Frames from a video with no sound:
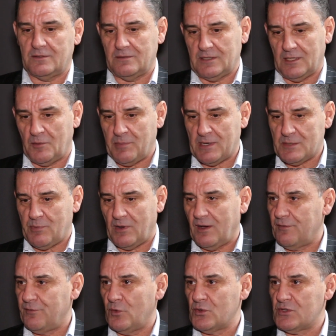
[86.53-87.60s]
you know, best
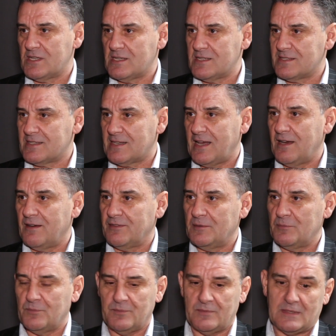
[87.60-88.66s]
part of 4 seasons out of
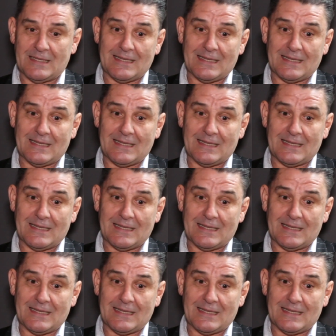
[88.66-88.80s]
him.